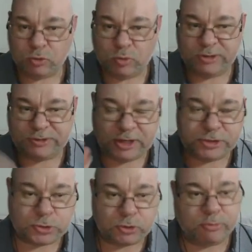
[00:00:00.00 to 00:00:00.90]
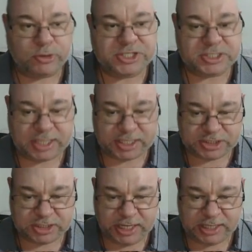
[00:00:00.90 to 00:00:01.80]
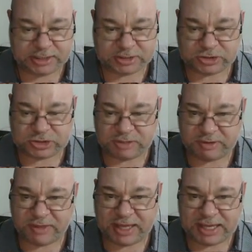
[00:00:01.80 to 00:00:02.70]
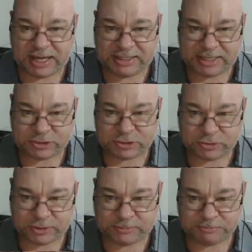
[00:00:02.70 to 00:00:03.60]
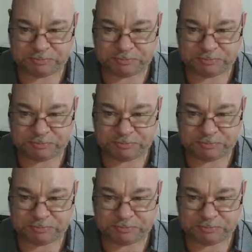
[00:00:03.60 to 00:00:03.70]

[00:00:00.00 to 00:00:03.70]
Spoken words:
with a drawbridge section in it so that they can't get to it,